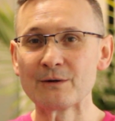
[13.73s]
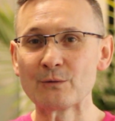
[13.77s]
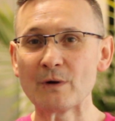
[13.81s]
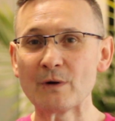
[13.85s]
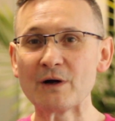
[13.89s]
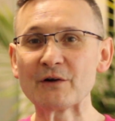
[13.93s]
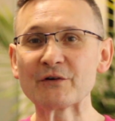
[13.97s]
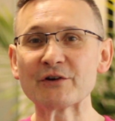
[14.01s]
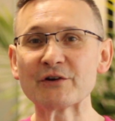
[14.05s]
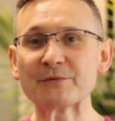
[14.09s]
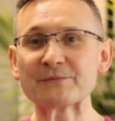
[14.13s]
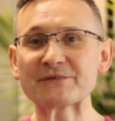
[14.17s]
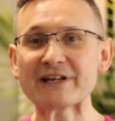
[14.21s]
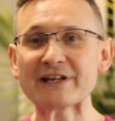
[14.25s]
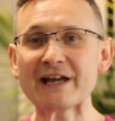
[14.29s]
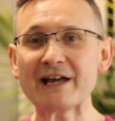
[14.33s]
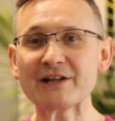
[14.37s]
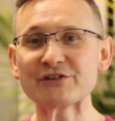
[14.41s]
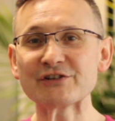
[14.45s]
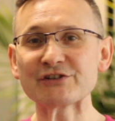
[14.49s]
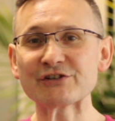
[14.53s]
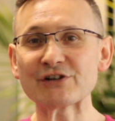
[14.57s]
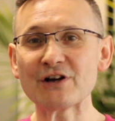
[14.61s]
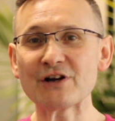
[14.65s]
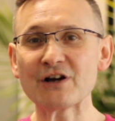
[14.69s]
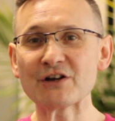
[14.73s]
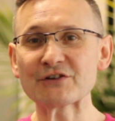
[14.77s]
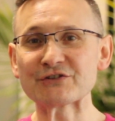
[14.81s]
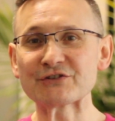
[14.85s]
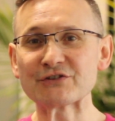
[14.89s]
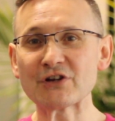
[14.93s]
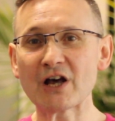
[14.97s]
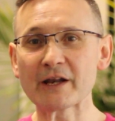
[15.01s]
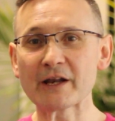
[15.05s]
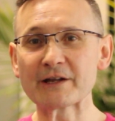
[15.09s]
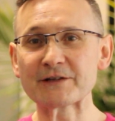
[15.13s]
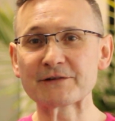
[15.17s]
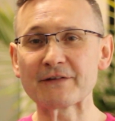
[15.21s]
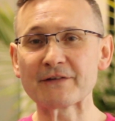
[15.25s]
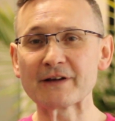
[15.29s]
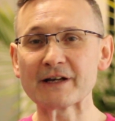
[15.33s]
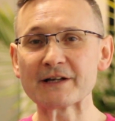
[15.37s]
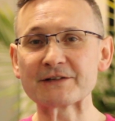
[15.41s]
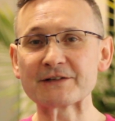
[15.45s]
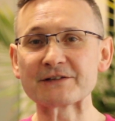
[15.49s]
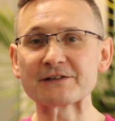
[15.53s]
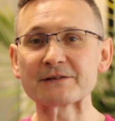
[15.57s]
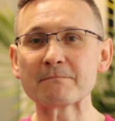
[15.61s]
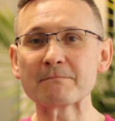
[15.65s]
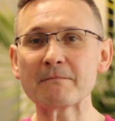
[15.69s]
Welcome to Henshaw's Knowledge
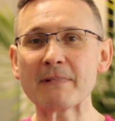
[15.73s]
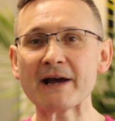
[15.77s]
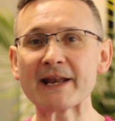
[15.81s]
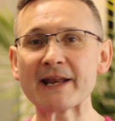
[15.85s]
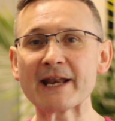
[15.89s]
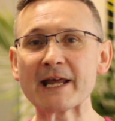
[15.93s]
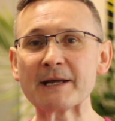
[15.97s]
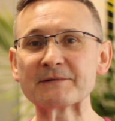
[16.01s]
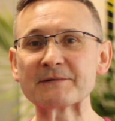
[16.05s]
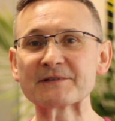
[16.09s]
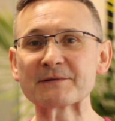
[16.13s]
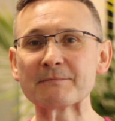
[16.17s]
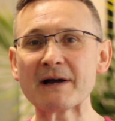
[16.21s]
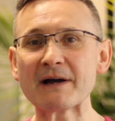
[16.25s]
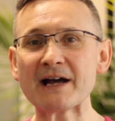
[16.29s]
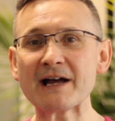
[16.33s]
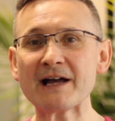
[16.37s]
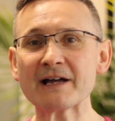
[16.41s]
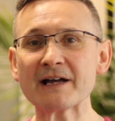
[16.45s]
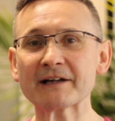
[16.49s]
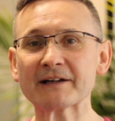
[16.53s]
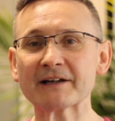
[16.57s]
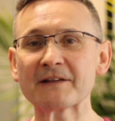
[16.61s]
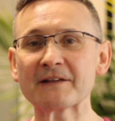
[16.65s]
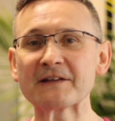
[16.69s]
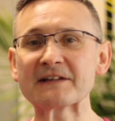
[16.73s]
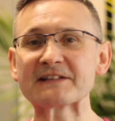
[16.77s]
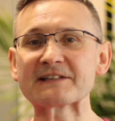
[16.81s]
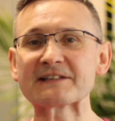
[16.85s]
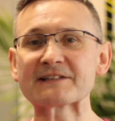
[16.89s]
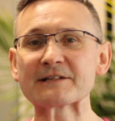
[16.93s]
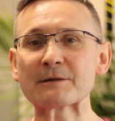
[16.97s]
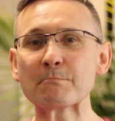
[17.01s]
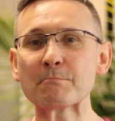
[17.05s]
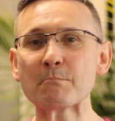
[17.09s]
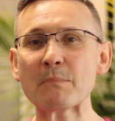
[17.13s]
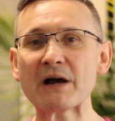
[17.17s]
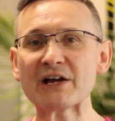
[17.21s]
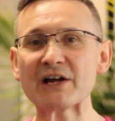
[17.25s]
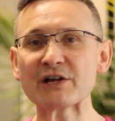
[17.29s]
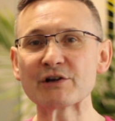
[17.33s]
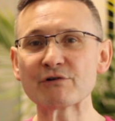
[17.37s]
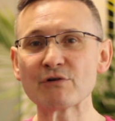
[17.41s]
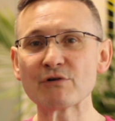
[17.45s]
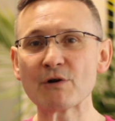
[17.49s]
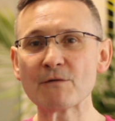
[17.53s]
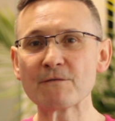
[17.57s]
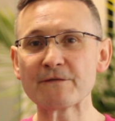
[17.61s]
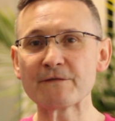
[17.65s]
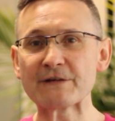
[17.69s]
Village. My name's Mark and this is a
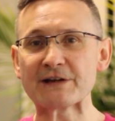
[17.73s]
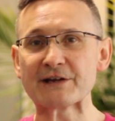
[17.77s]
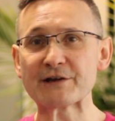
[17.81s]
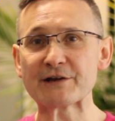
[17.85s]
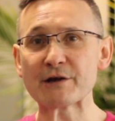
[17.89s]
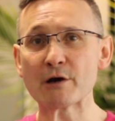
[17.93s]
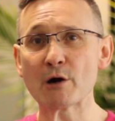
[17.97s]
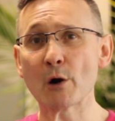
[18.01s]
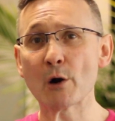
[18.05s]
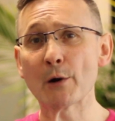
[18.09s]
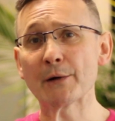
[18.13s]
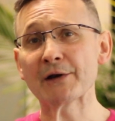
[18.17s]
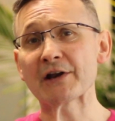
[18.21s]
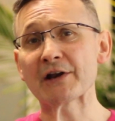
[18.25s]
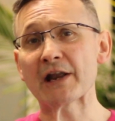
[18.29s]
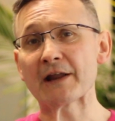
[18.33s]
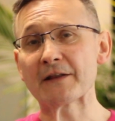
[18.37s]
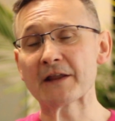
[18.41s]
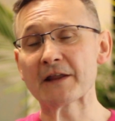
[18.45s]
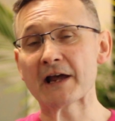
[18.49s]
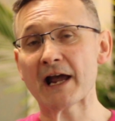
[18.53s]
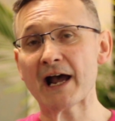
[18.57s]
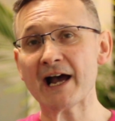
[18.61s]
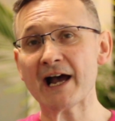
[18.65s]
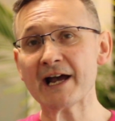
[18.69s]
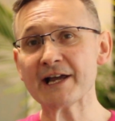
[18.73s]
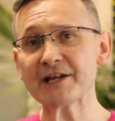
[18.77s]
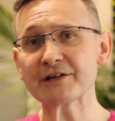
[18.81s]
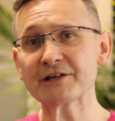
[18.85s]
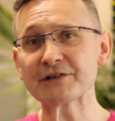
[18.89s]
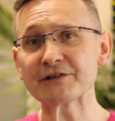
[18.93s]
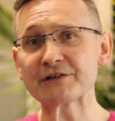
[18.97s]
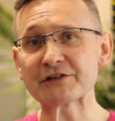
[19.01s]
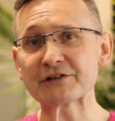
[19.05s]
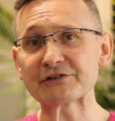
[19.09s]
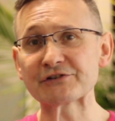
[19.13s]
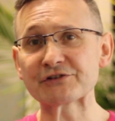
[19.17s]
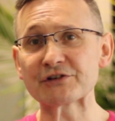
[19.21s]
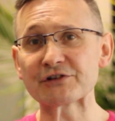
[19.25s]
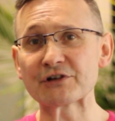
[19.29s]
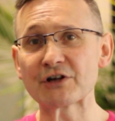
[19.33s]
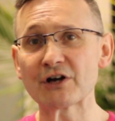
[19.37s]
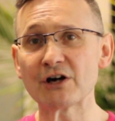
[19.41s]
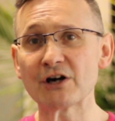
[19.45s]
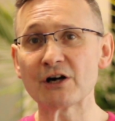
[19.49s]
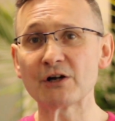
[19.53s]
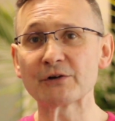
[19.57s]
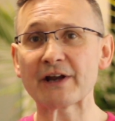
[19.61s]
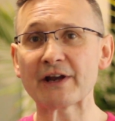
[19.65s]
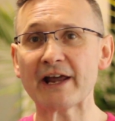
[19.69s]
micro video on the eye condition
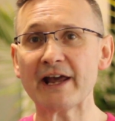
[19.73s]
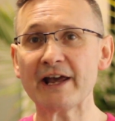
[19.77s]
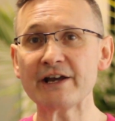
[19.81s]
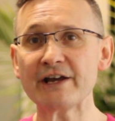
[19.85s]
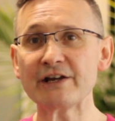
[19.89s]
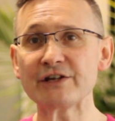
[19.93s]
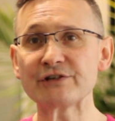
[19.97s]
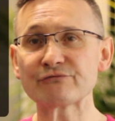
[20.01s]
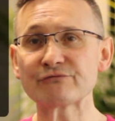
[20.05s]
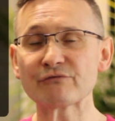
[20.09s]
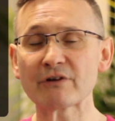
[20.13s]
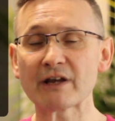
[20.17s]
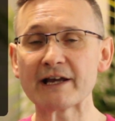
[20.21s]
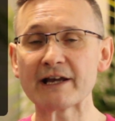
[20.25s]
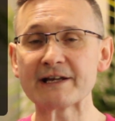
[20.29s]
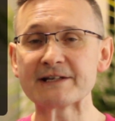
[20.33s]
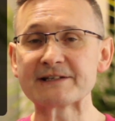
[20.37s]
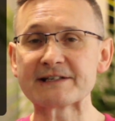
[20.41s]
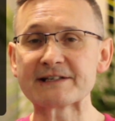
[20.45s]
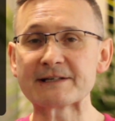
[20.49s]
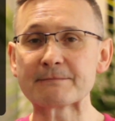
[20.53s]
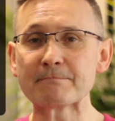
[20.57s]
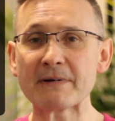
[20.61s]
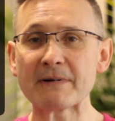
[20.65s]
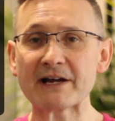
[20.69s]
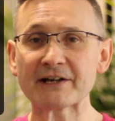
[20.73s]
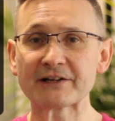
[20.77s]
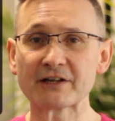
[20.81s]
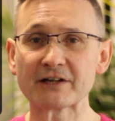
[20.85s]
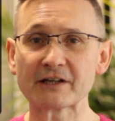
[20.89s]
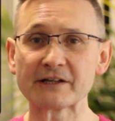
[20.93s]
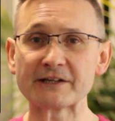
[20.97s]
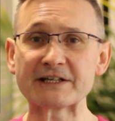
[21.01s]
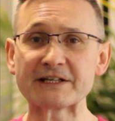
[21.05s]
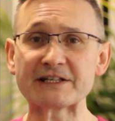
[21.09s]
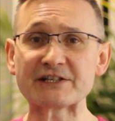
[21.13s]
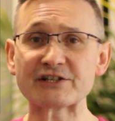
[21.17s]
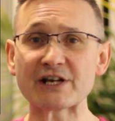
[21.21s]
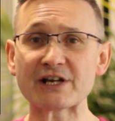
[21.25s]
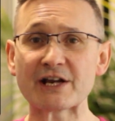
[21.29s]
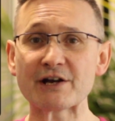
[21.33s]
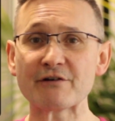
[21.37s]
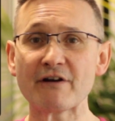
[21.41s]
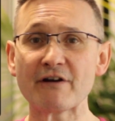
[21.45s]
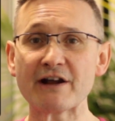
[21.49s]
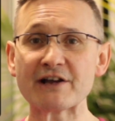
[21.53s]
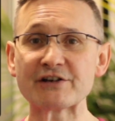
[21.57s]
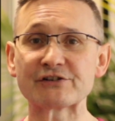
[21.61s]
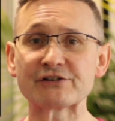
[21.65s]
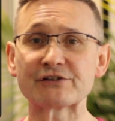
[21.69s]
called age-related macular
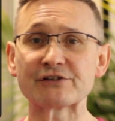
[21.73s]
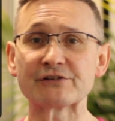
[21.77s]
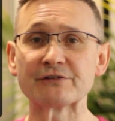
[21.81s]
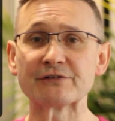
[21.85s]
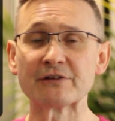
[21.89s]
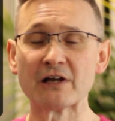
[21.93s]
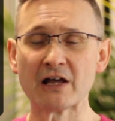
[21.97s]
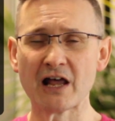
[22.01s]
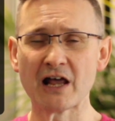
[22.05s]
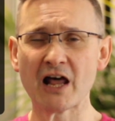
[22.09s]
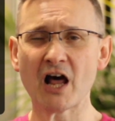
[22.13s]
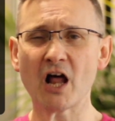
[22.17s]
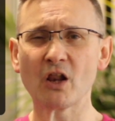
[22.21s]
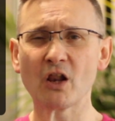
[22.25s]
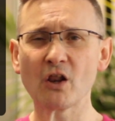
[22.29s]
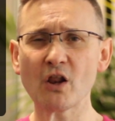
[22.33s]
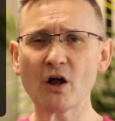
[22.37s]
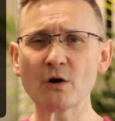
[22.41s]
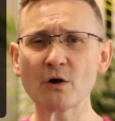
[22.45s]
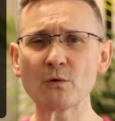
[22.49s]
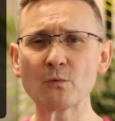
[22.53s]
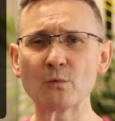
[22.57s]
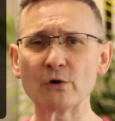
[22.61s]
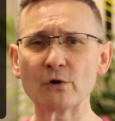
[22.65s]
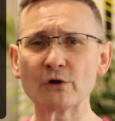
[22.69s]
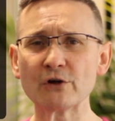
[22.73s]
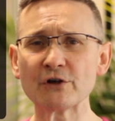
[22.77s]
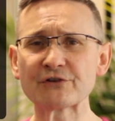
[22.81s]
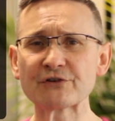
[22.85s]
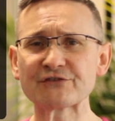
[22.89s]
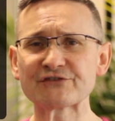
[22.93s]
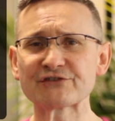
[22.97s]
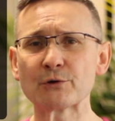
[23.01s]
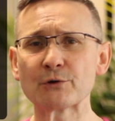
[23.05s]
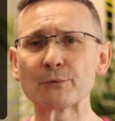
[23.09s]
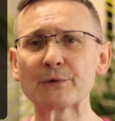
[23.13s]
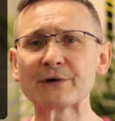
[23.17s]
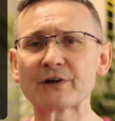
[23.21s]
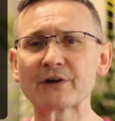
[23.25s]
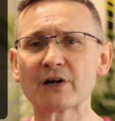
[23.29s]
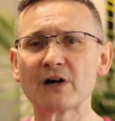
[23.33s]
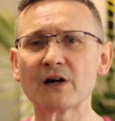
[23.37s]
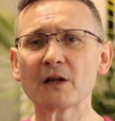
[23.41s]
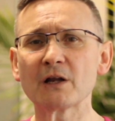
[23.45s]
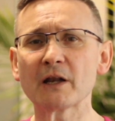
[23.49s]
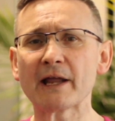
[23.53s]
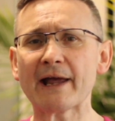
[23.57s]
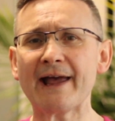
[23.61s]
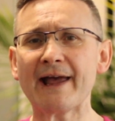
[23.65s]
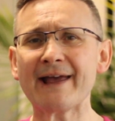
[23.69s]
degeneration. A long word so we
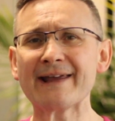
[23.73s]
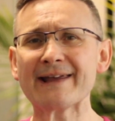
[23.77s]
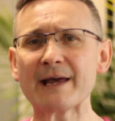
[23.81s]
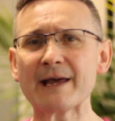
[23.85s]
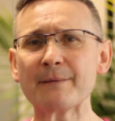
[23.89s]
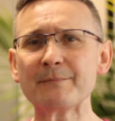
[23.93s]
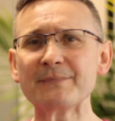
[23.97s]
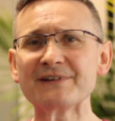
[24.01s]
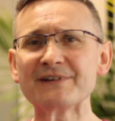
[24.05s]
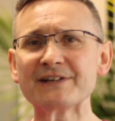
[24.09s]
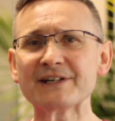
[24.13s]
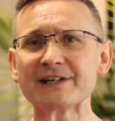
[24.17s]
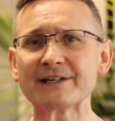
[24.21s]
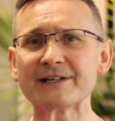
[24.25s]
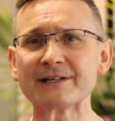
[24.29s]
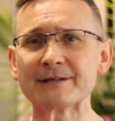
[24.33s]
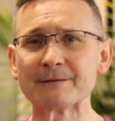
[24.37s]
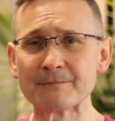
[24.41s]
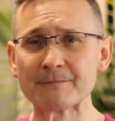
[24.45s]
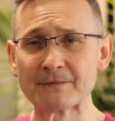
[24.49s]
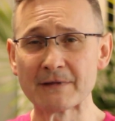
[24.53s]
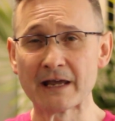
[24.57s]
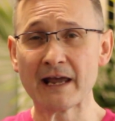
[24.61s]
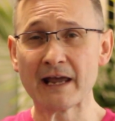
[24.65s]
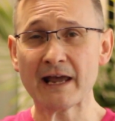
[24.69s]
call it AMD.